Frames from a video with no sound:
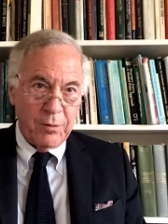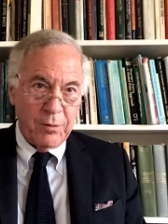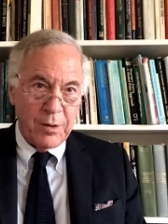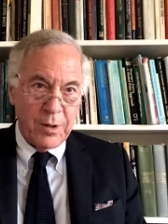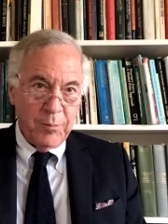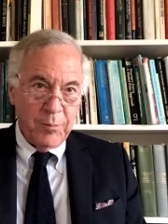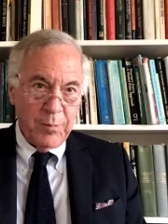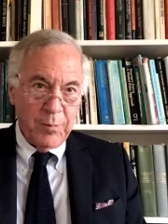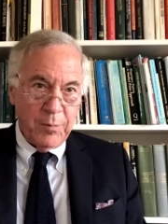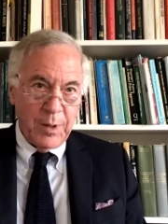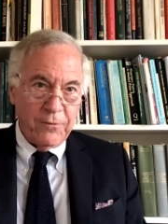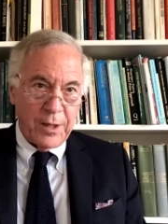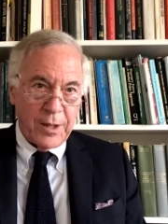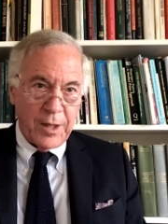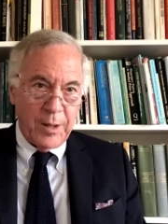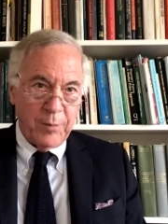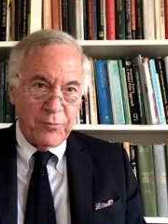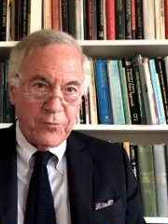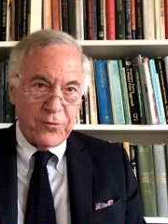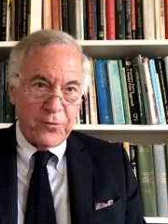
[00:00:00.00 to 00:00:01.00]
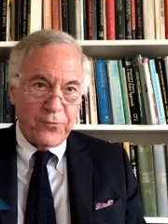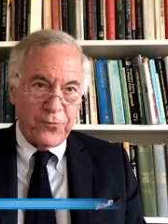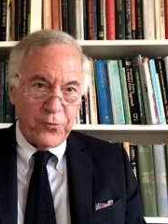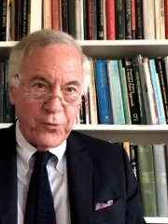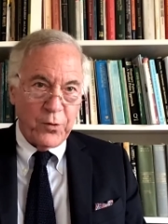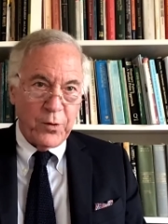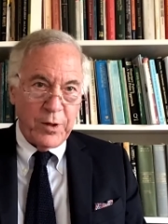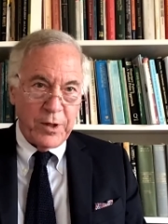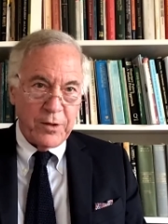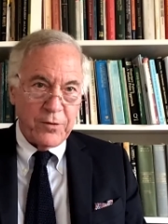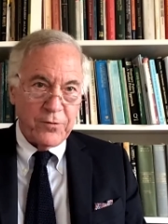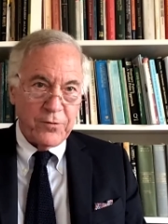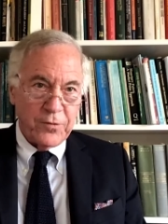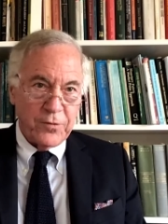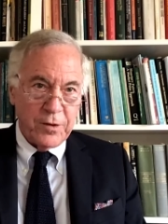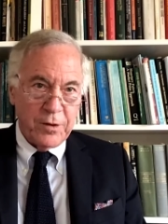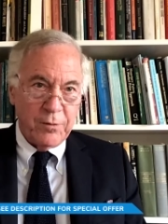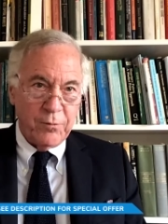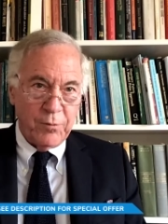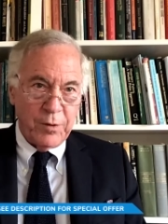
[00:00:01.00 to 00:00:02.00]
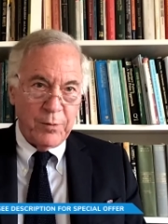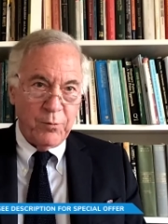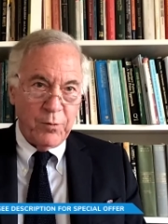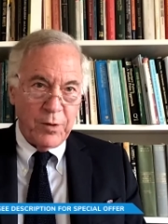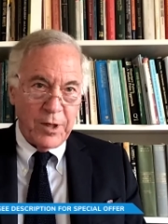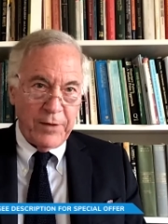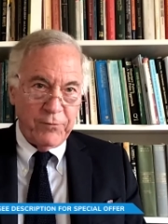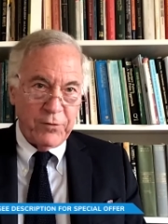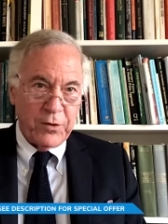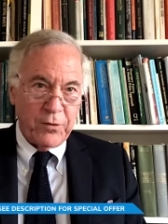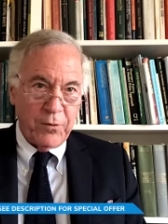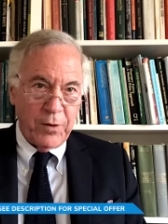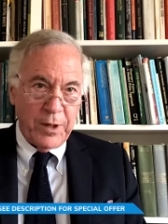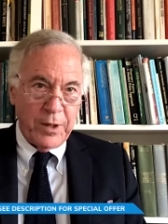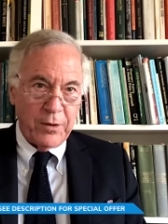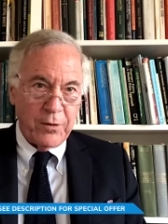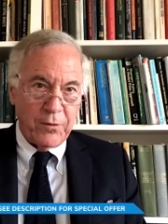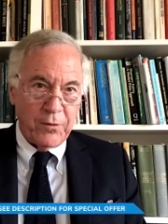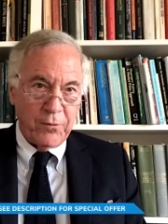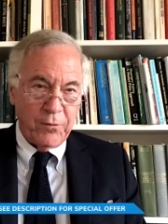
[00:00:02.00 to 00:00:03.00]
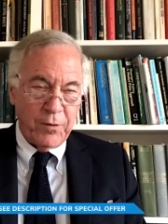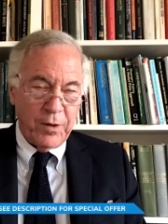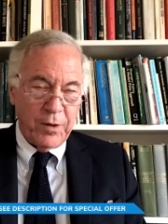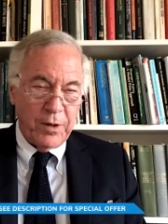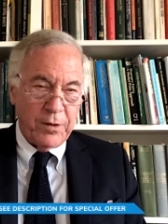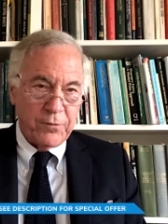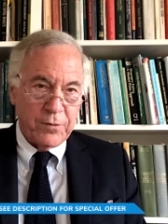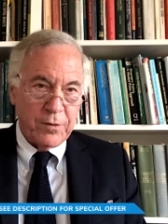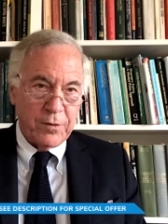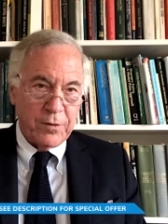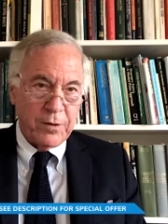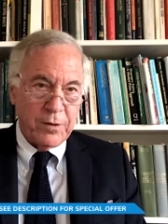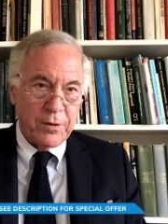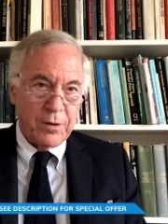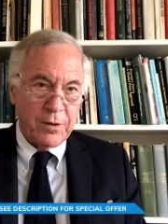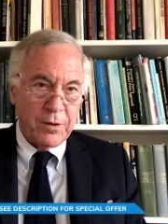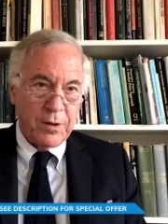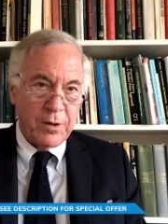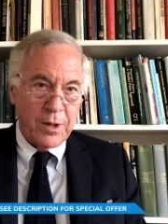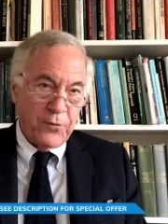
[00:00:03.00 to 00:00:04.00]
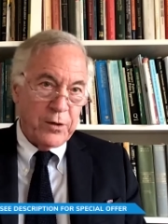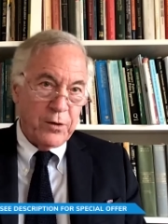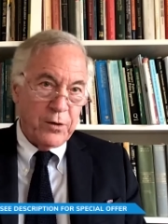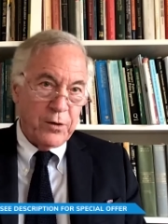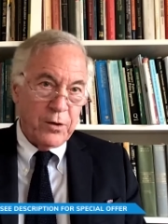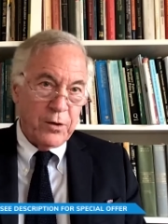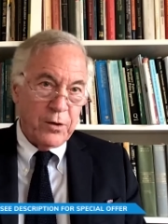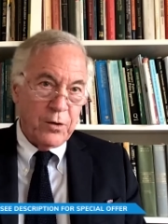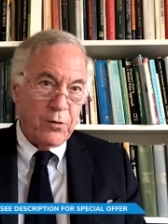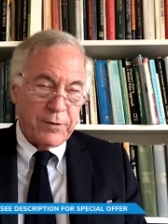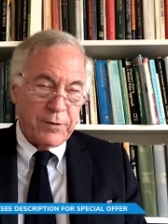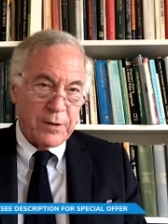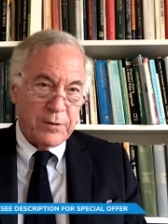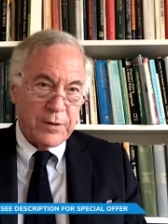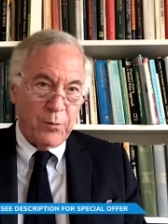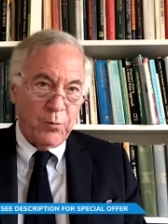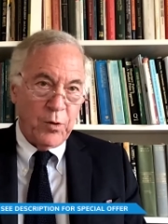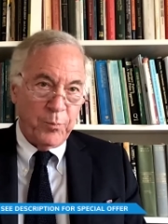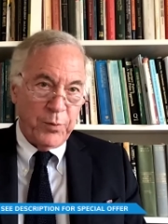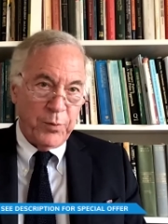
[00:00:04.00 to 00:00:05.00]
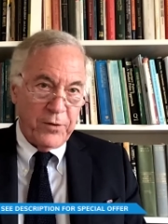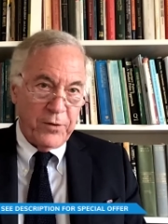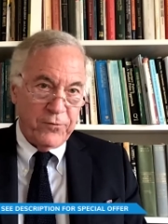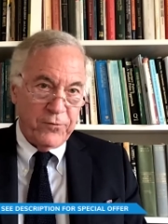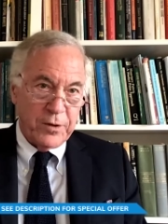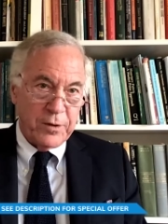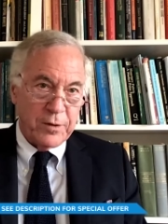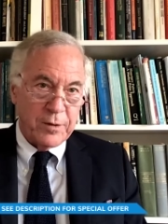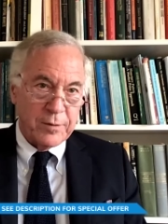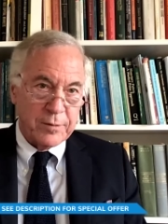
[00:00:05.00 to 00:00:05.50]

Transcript: if that comes to fruition, we will have a credit crunch, and if we do, I think they will pivot.